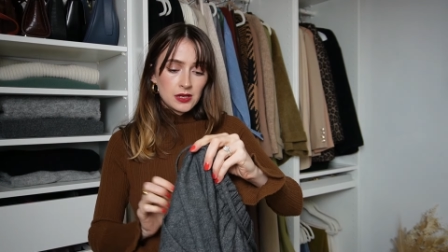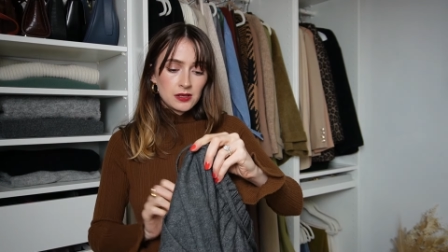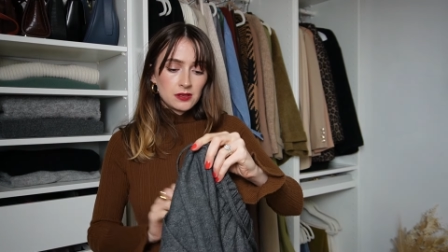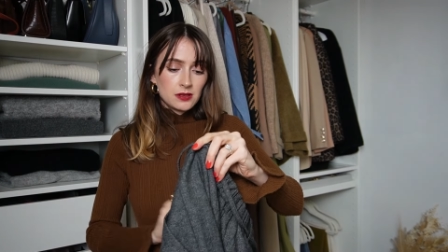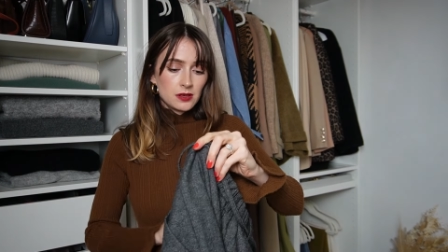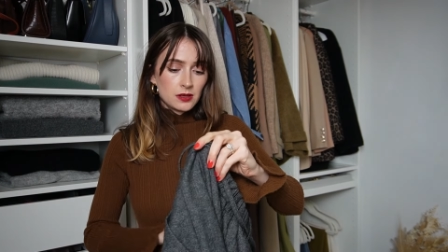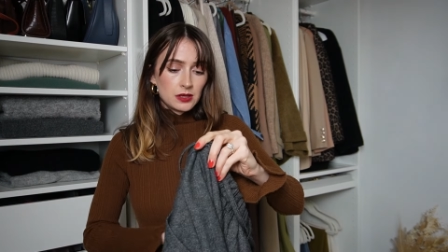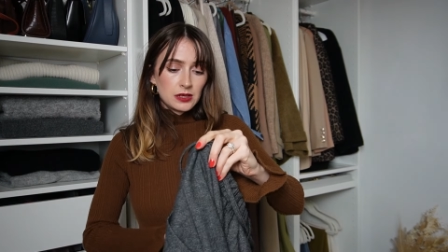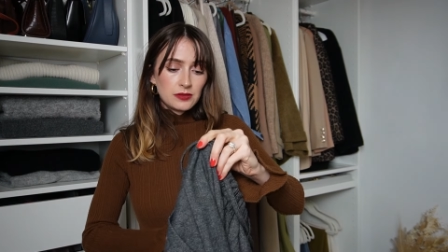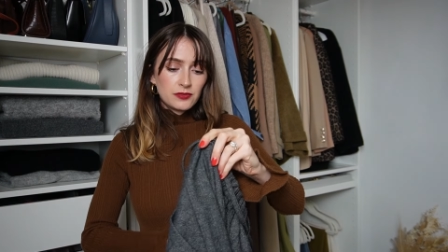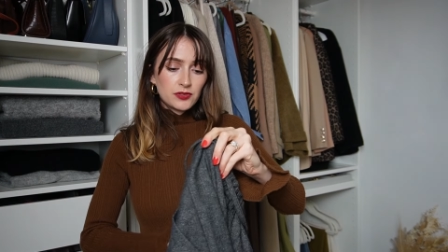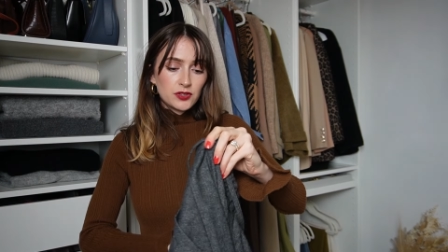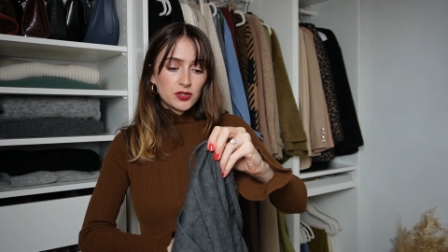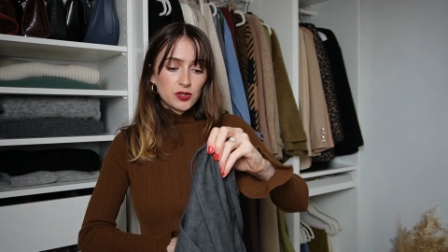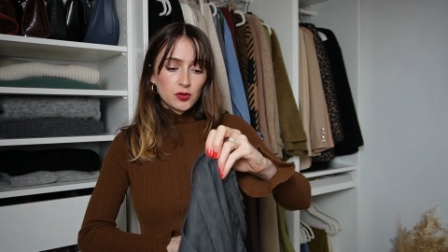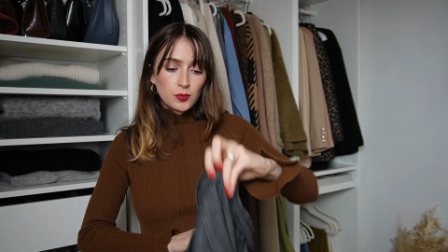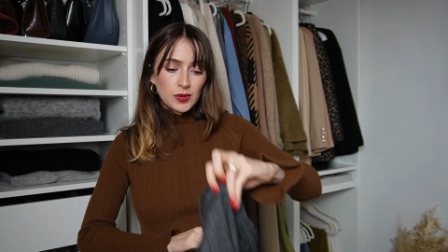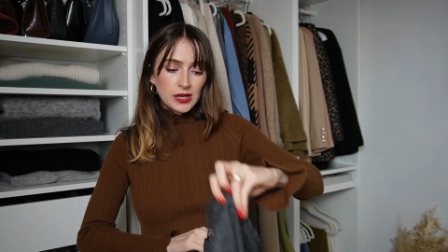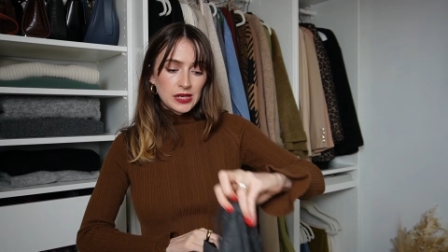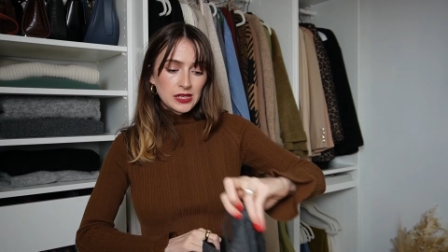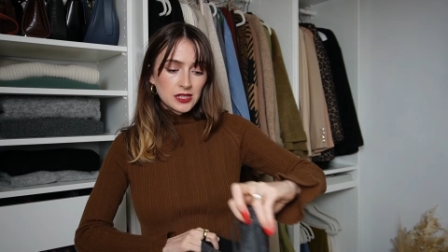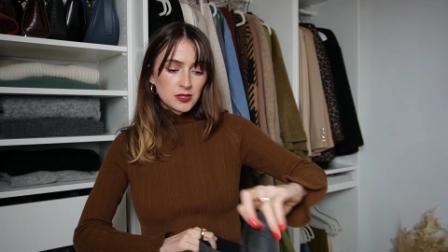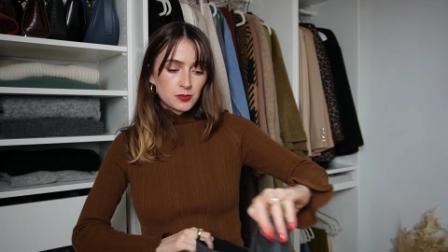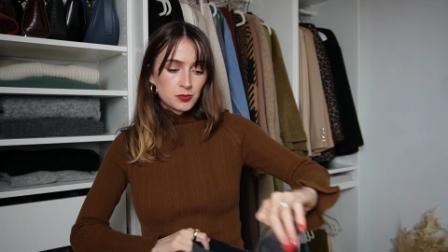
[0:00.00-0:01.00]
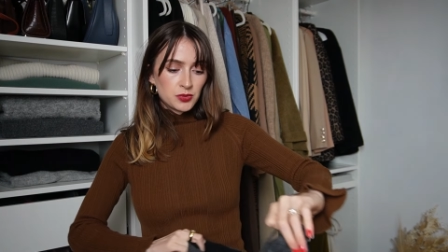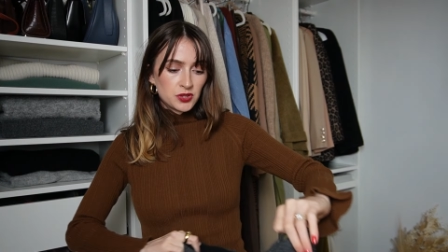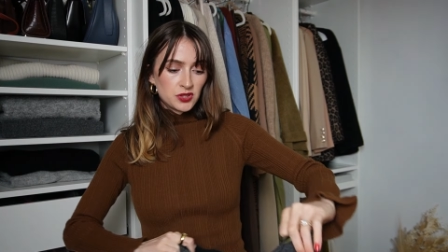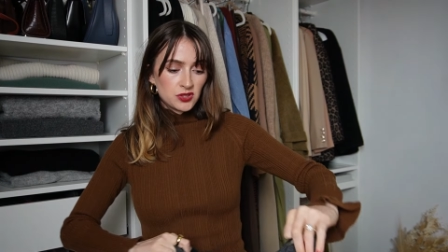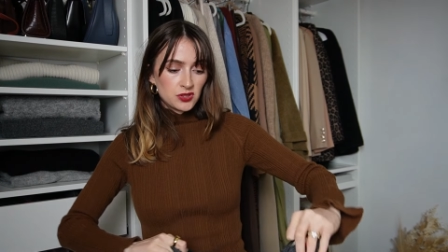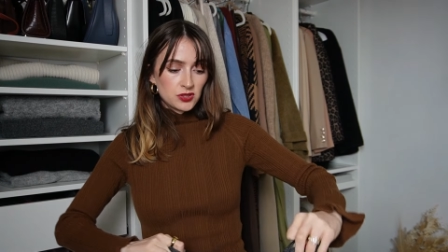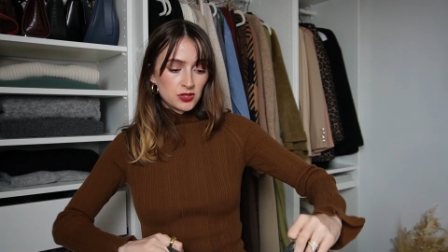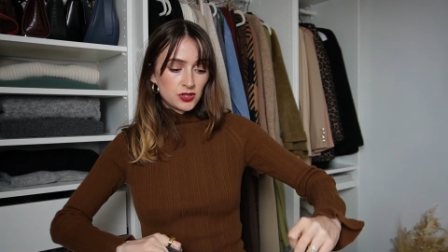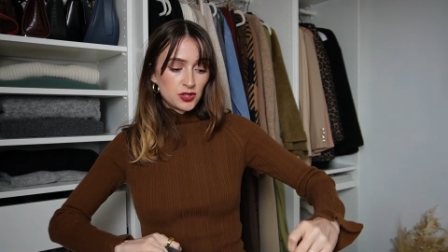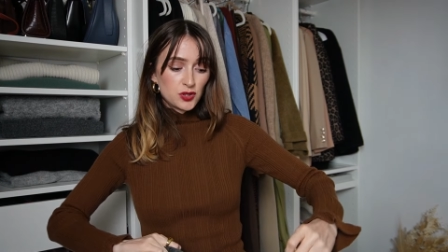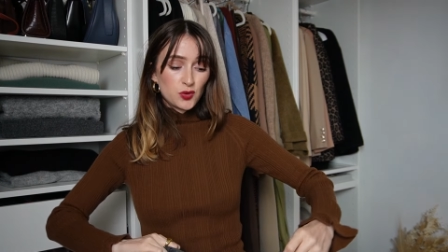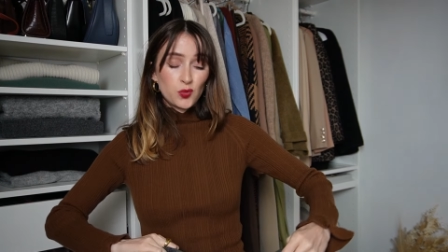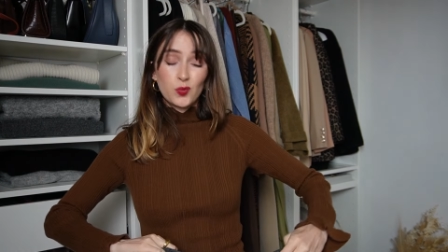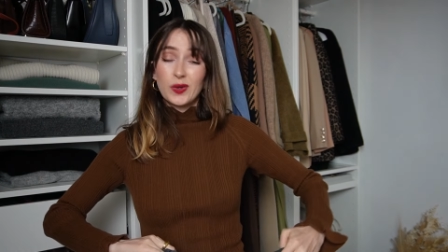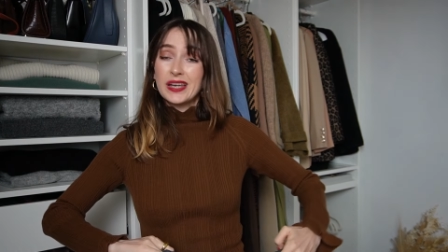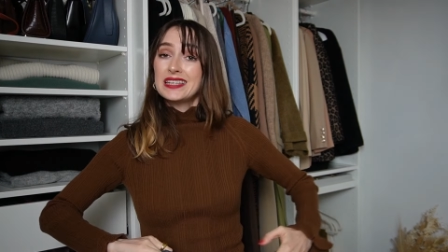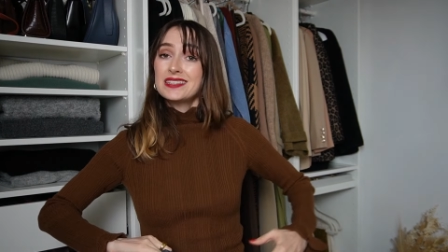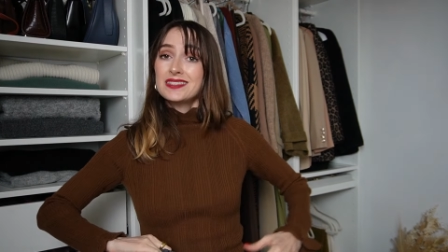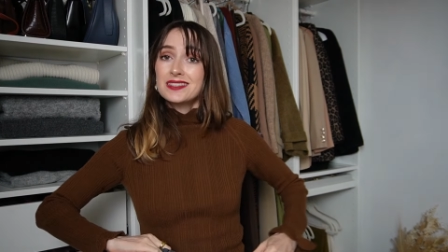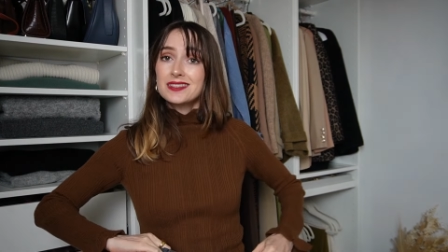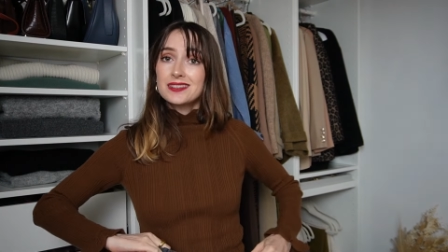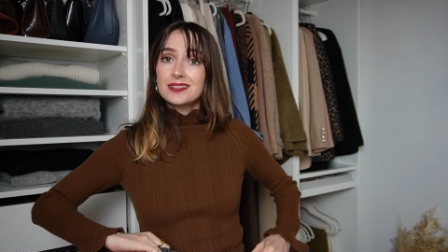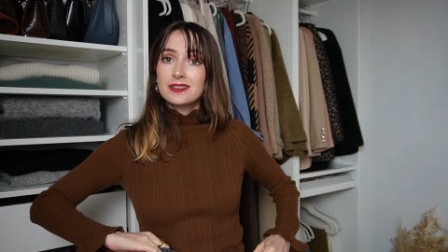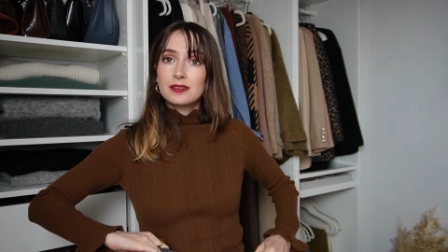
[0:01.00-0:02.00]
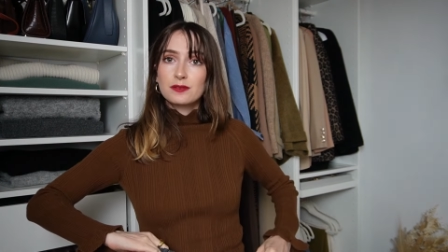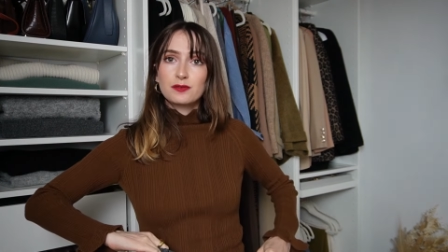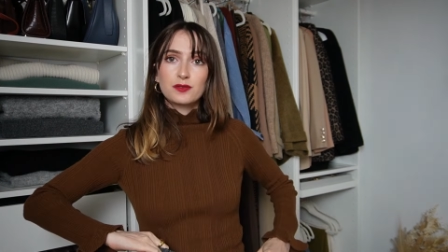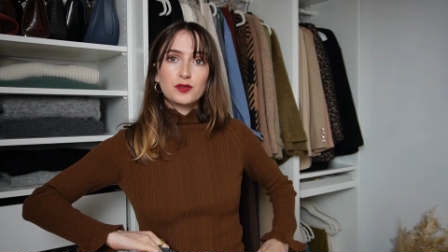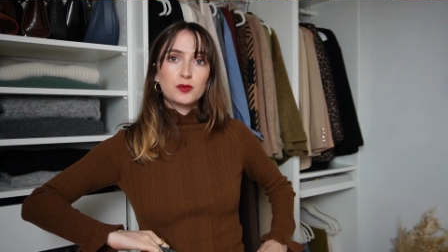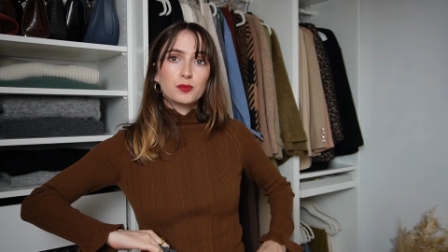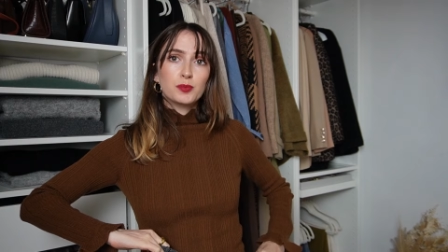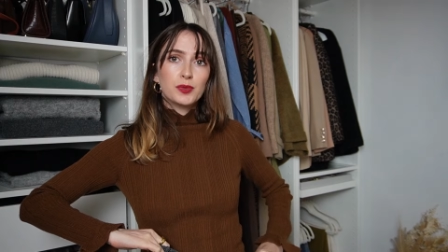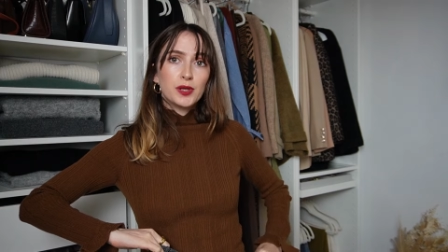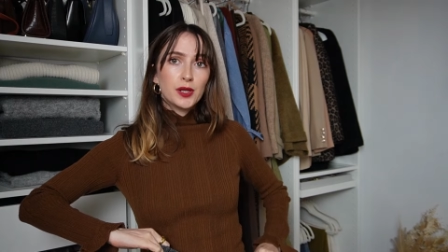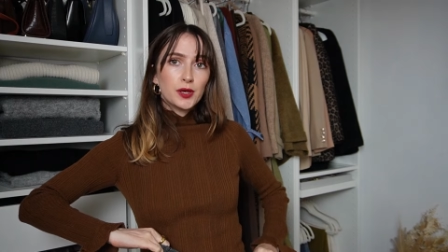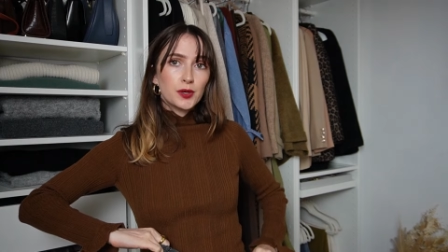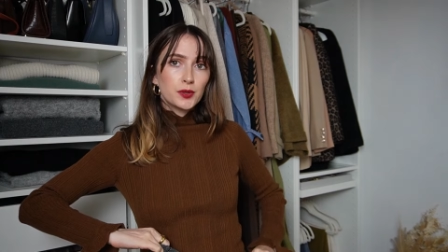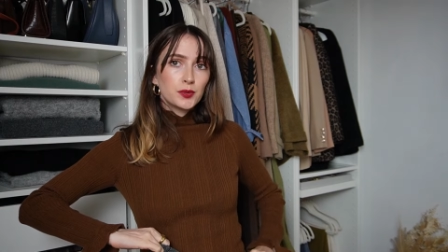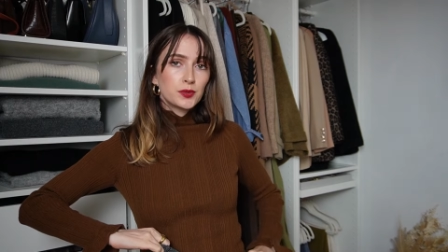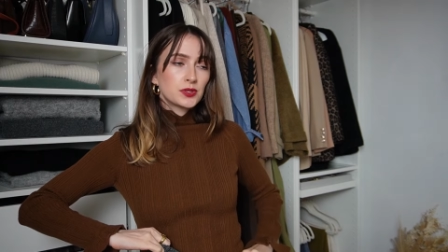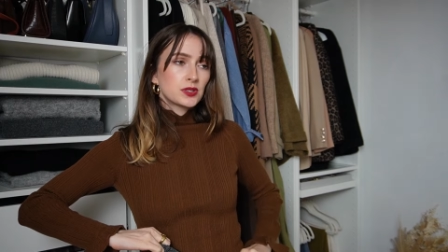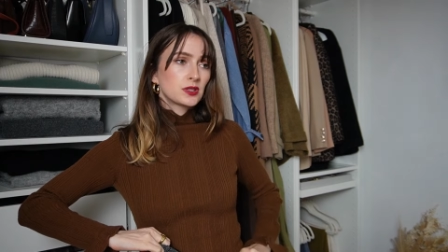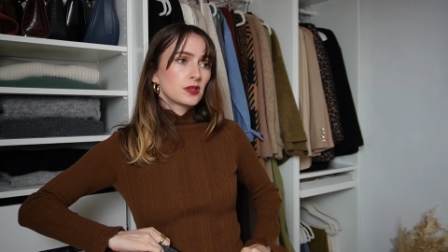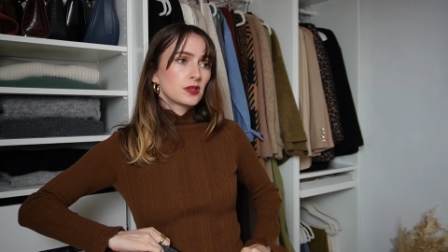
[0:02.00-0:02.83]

not even your weight, but just your waist if you bloat.